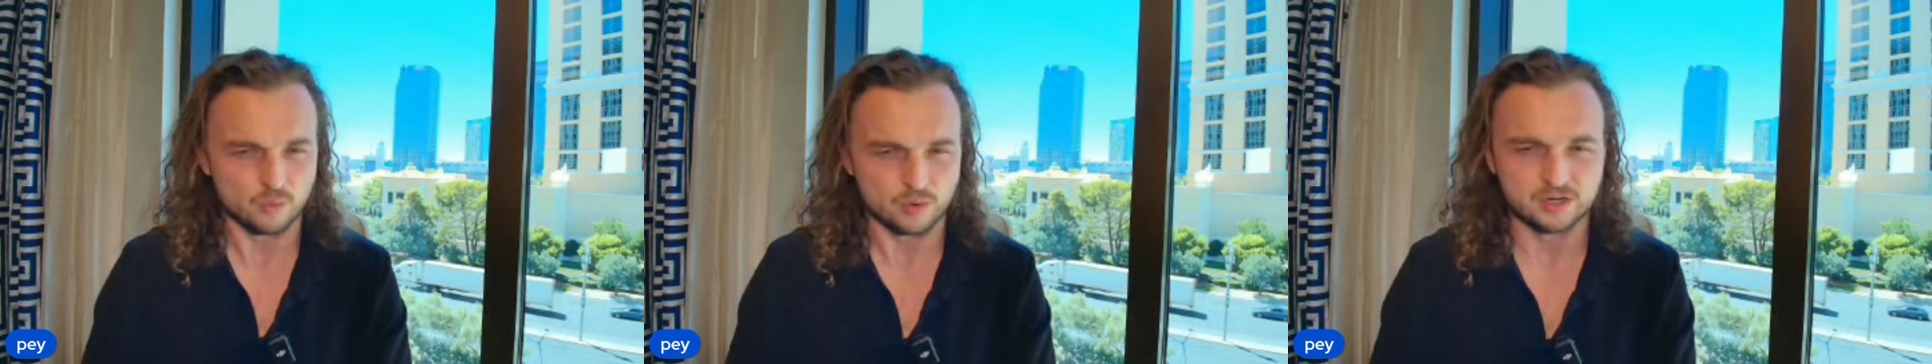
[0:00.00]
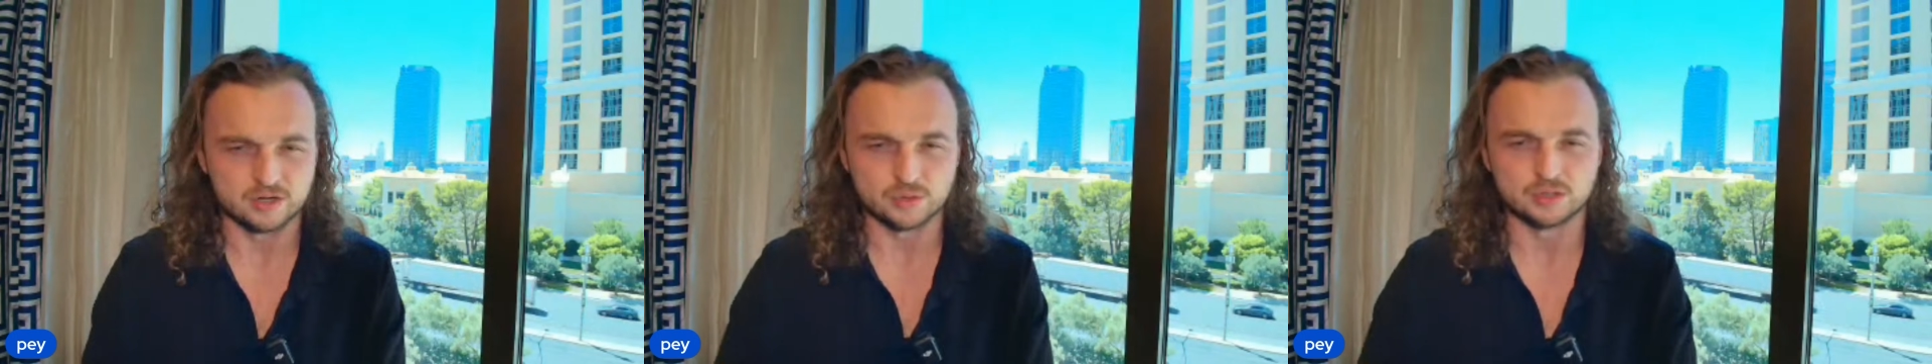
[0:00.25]
I
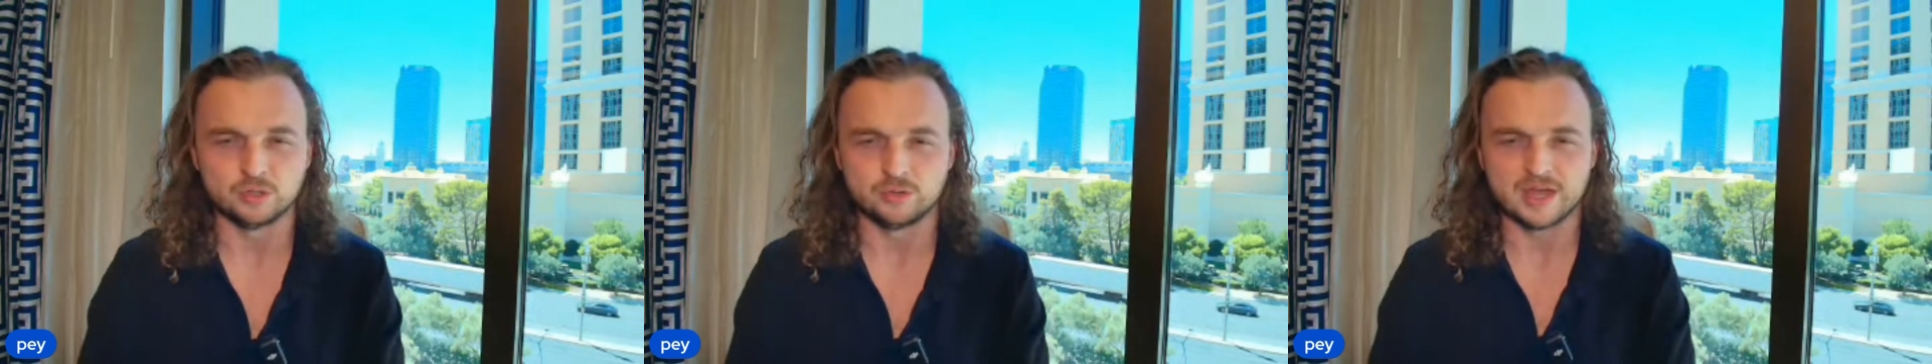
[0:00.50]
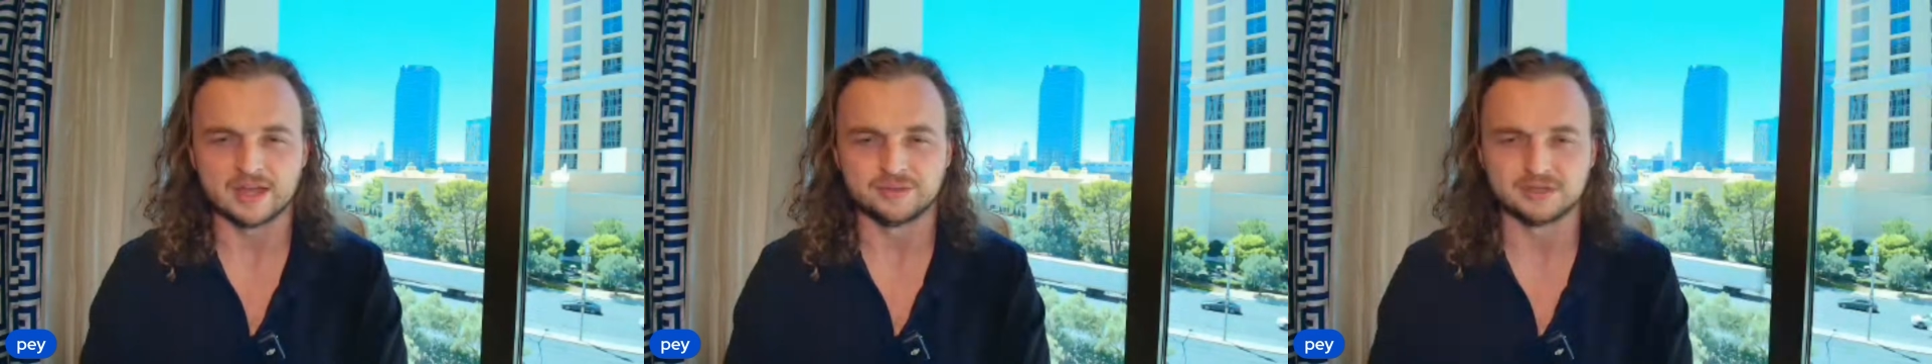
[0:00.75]
wanted to
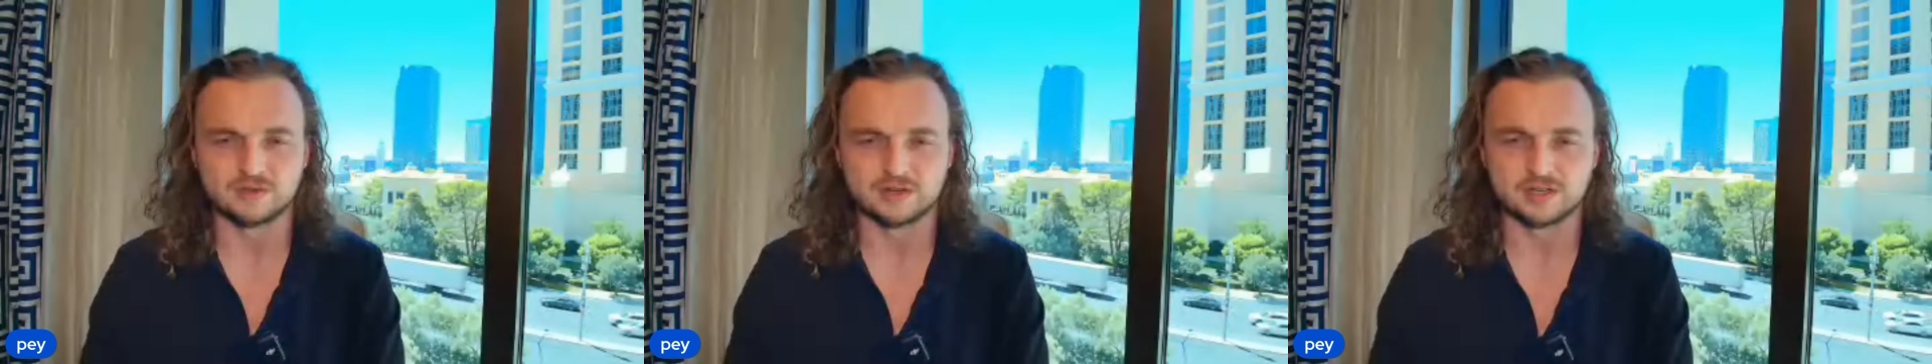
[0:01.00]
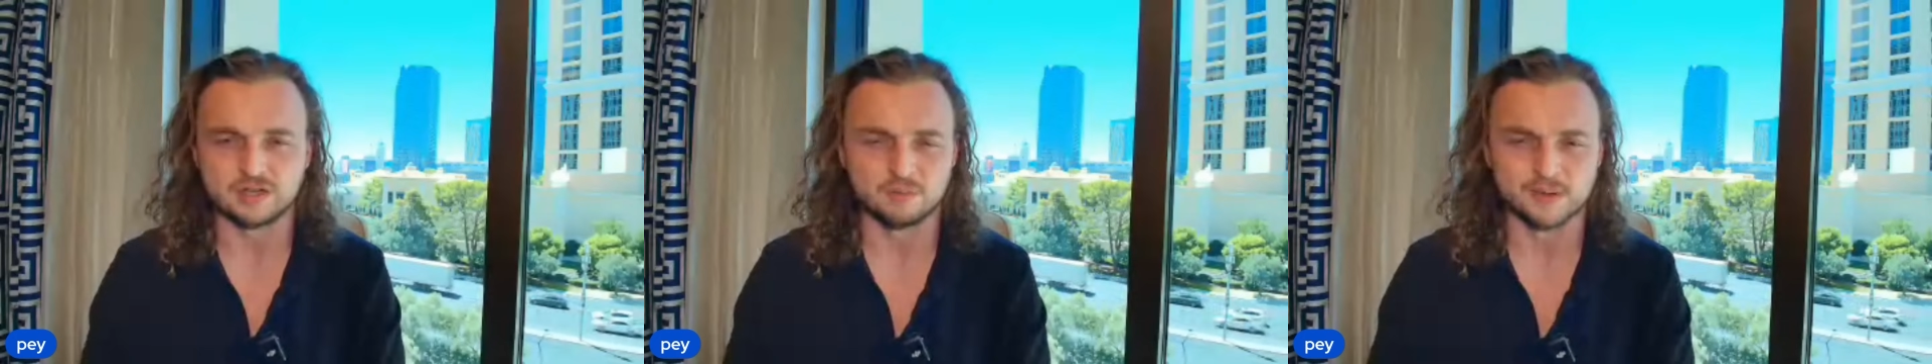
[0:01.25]
include that in this
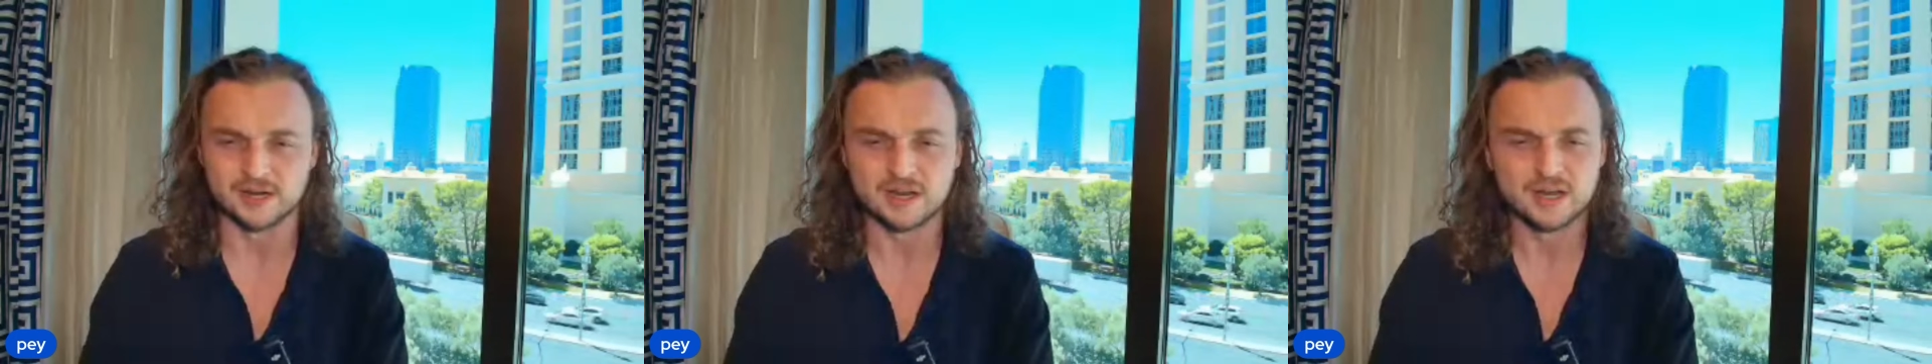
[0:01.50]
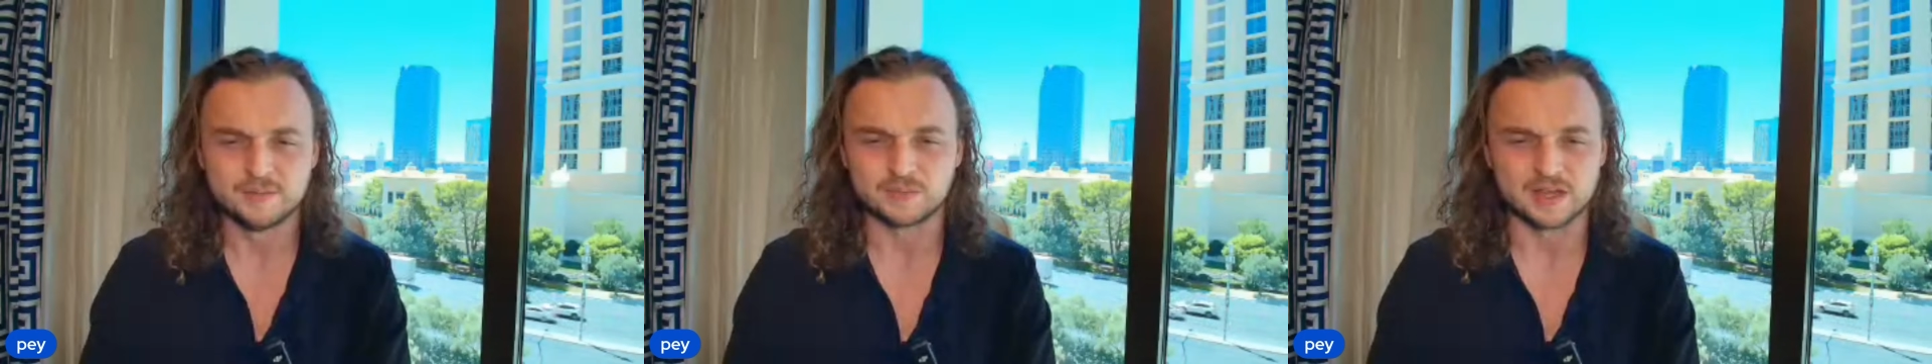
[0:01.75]
video,
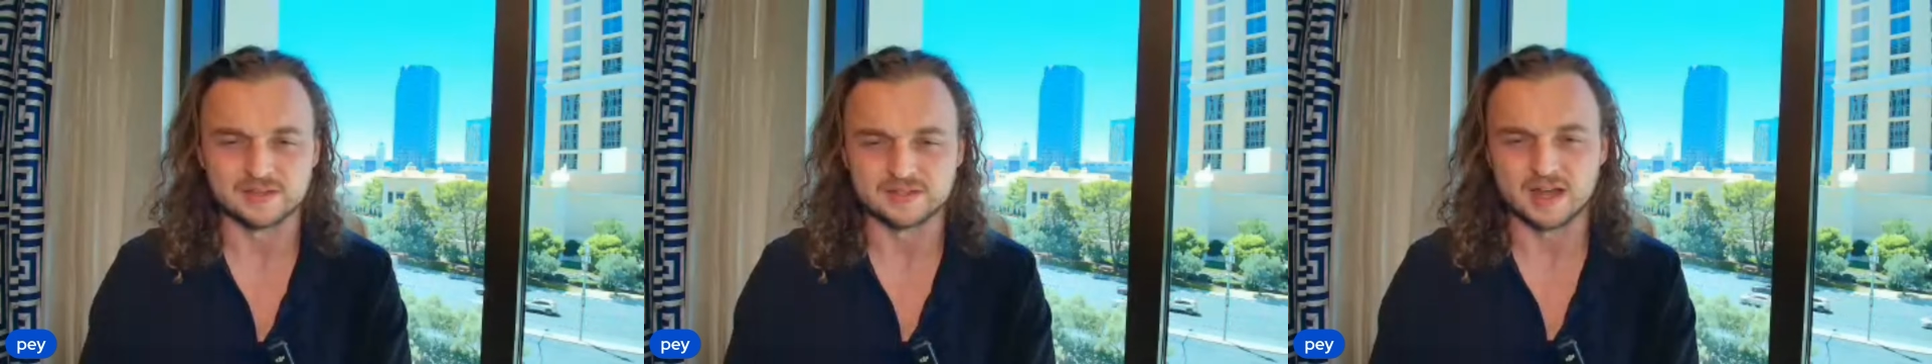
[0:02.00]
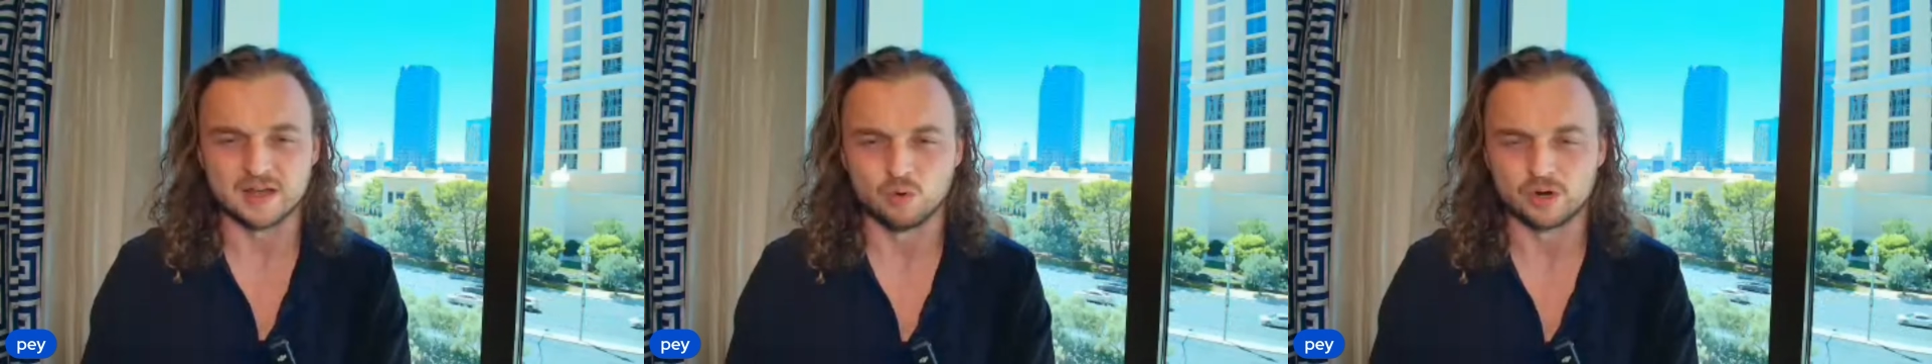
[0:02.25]
but
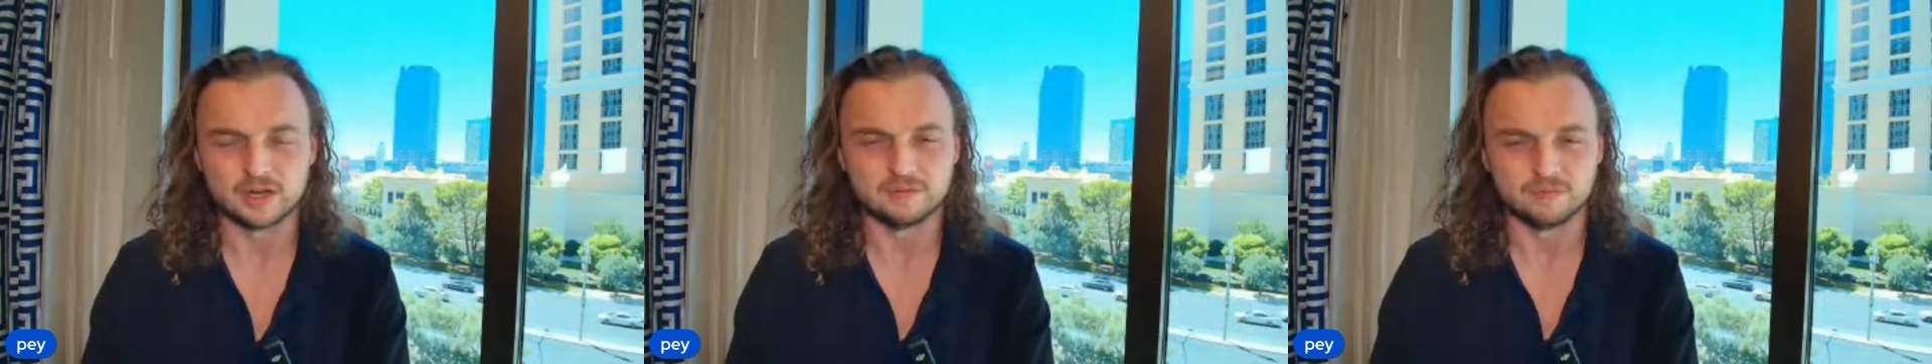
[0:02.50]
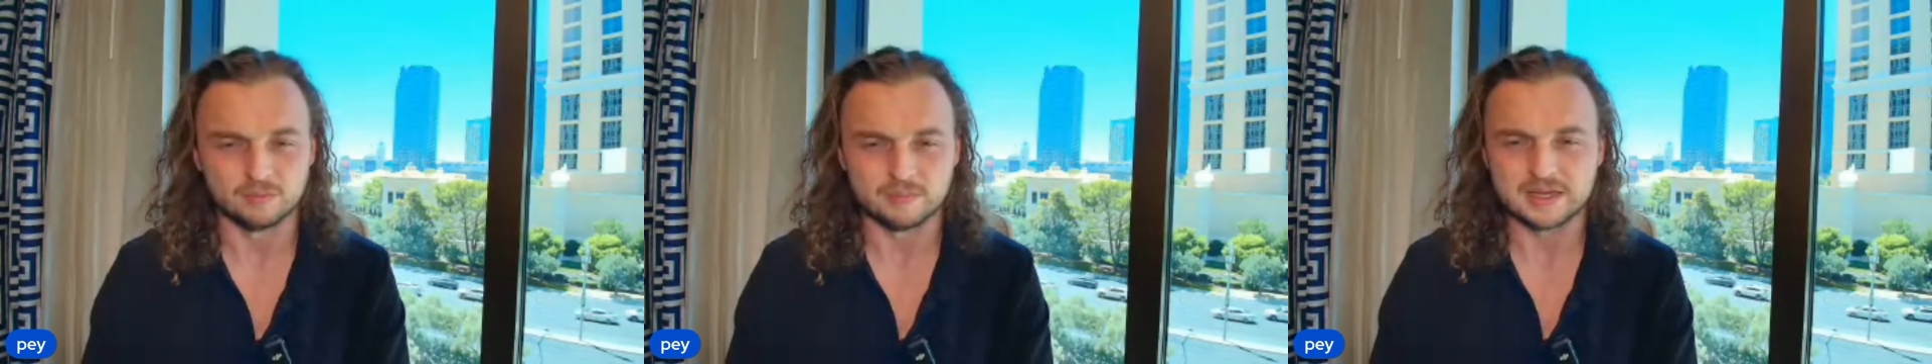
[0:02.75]
it's not
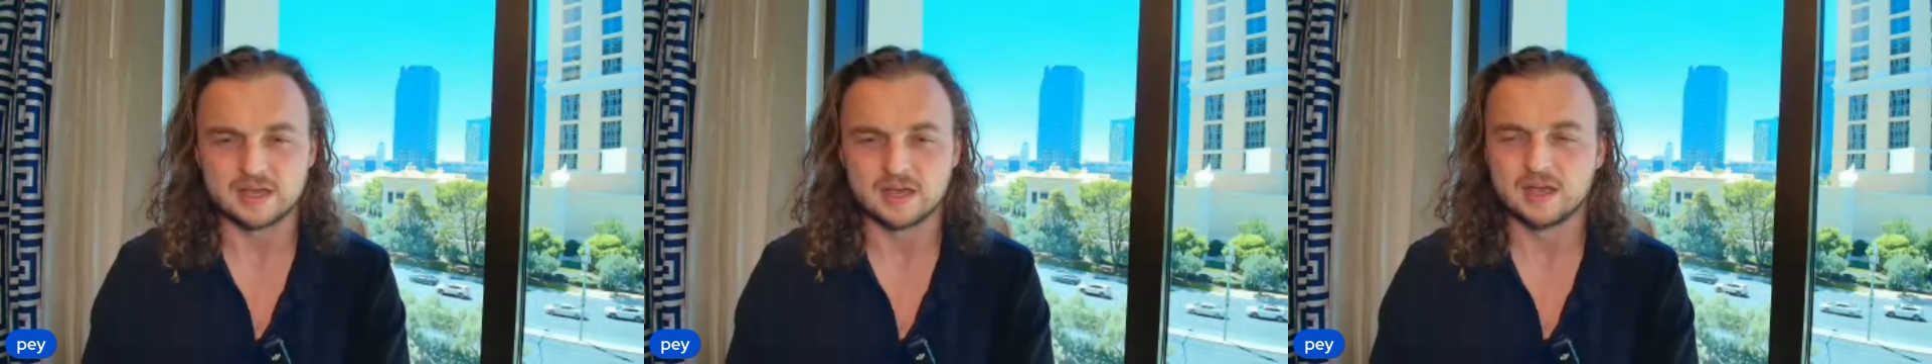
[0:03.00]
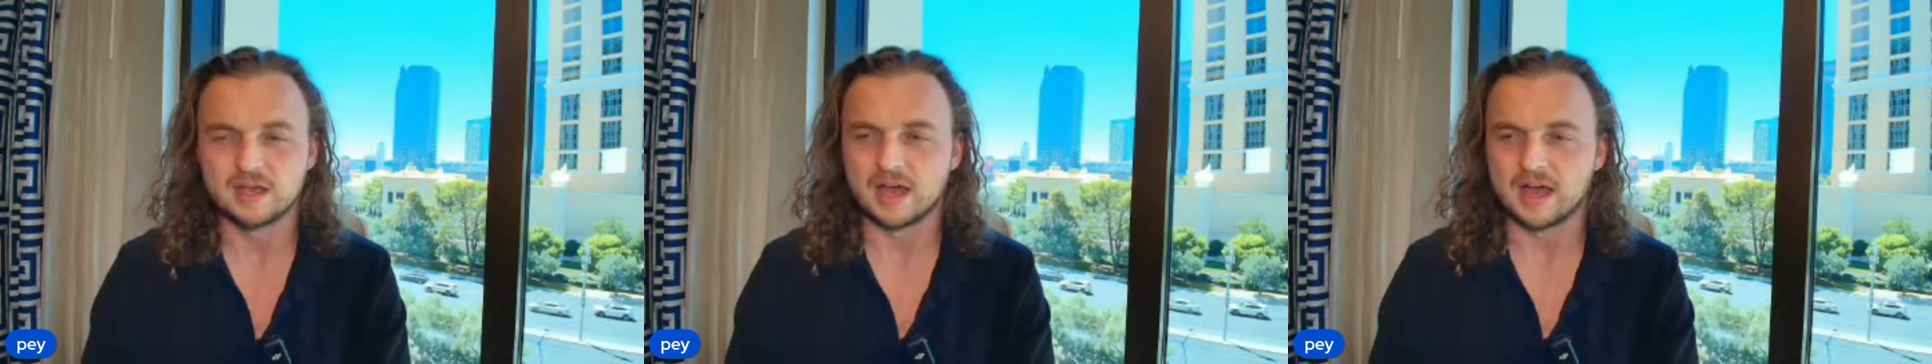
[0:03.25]
working for
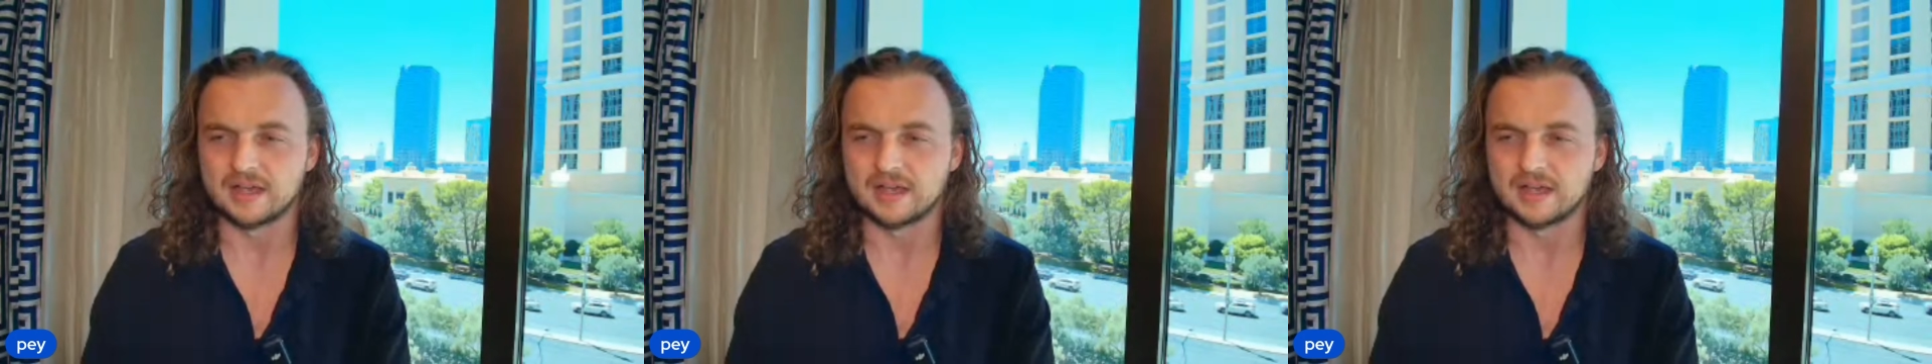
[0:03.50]
me,